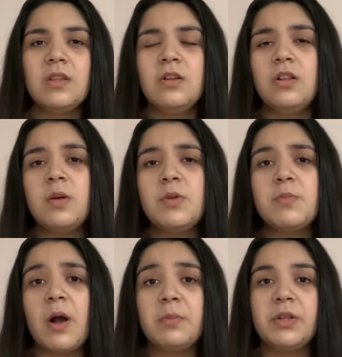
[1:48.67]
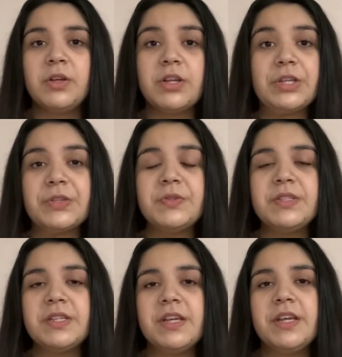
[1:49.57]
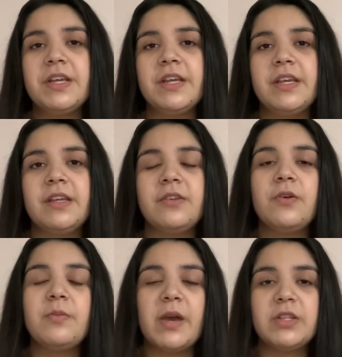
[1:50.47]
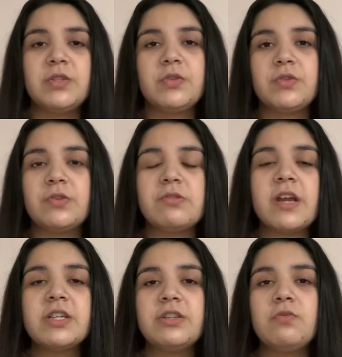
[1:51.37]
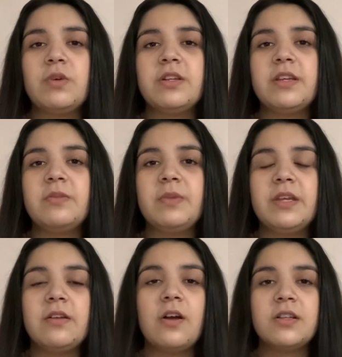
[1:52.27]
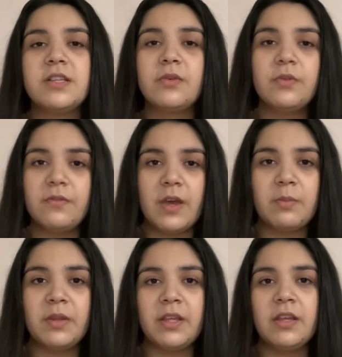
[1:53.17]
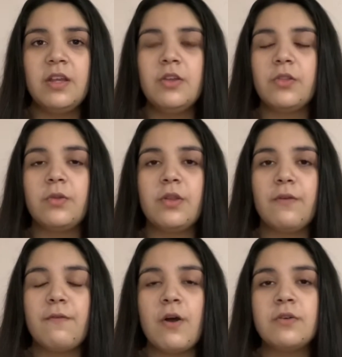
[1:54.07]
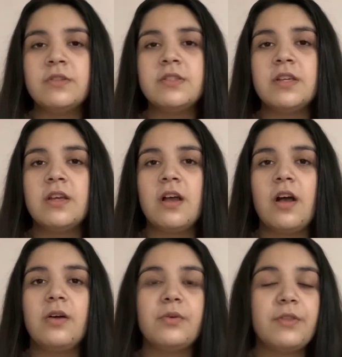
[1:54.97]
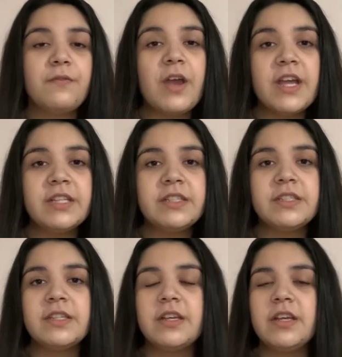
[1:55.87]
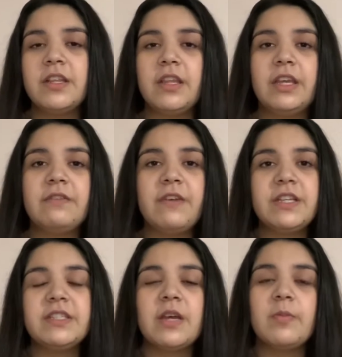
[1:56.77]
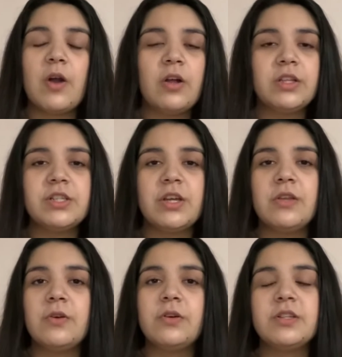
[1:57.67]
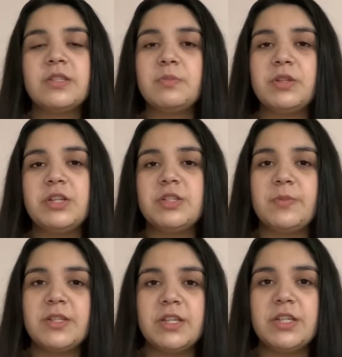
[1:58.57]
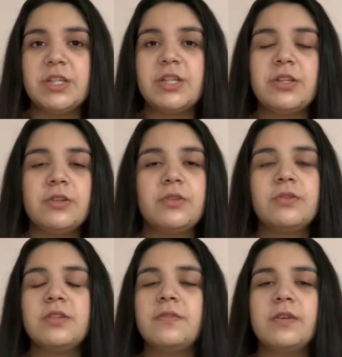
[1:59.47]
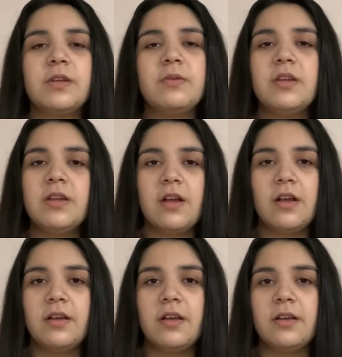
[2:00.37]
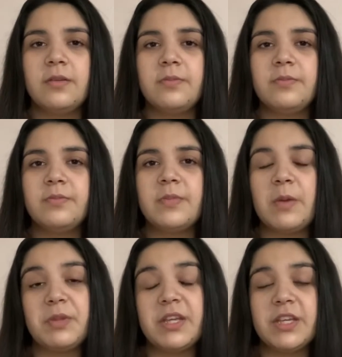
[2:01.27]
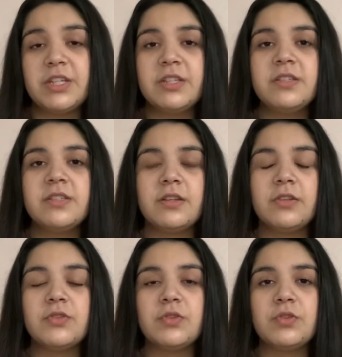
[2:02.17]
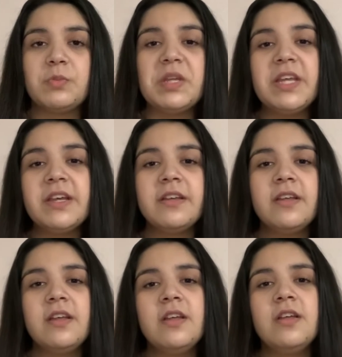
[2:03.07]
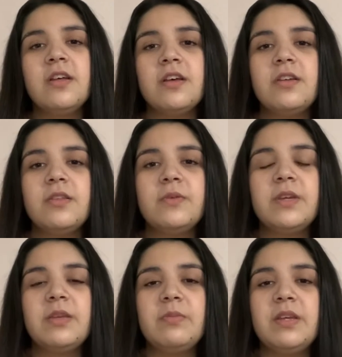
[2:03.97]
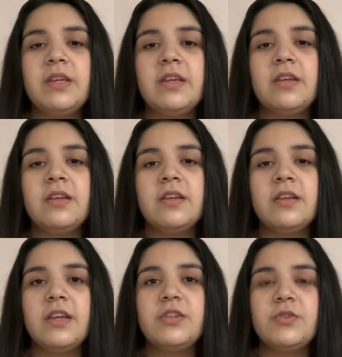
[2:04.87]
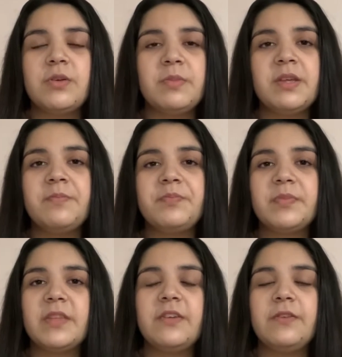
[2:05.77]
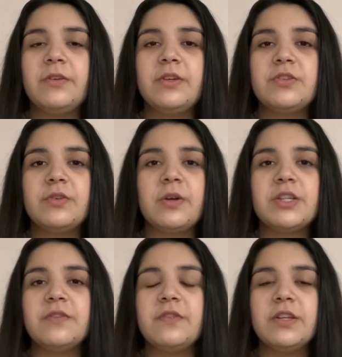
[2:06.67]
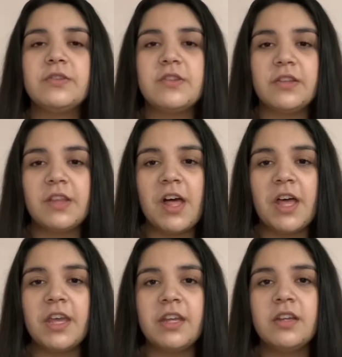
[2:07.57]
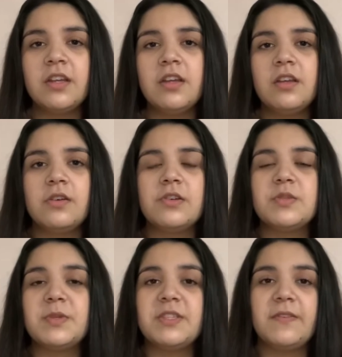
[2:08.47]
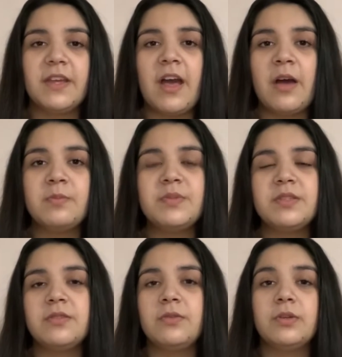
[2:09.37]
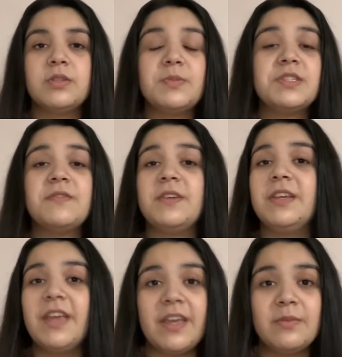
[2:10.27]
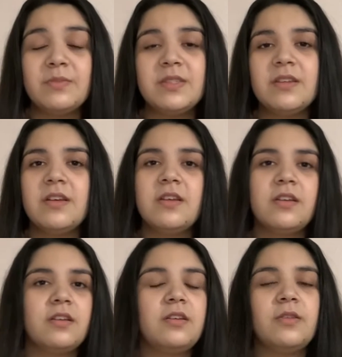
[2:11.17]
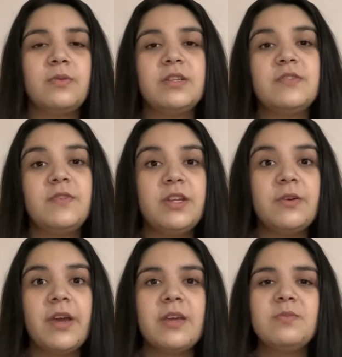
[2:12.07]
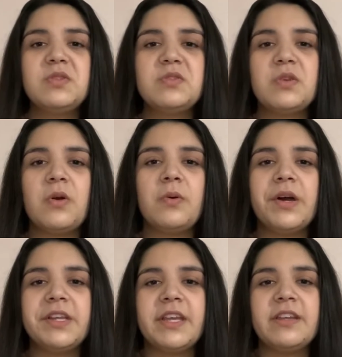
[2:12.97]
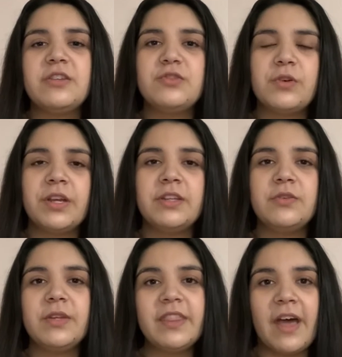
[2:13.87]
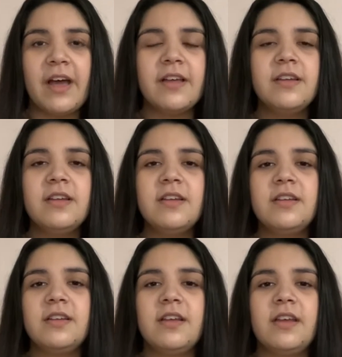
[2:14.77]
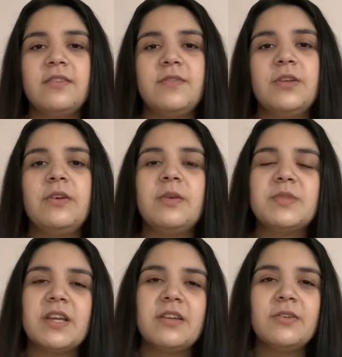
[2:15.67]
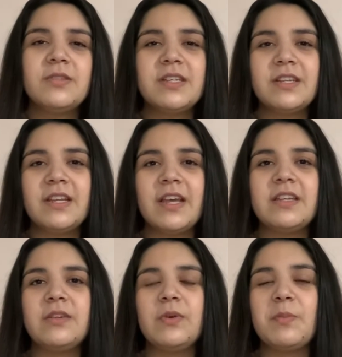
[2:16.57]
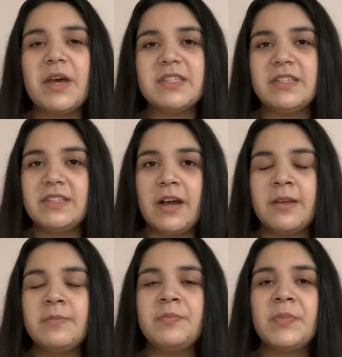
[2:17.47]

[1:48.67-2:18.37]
a lot more popular in use. And going back to social interaction, one can be in contact with family through their phones, with friends. They can FaceTime, call each other, or simply just message each other through different applications social media. Another one can be enjoyment, if you enjoy watching videos online or specific apps or specific games. Another one is video games, so one can enjoy doing that. And video games kind of goes in handy with passing time.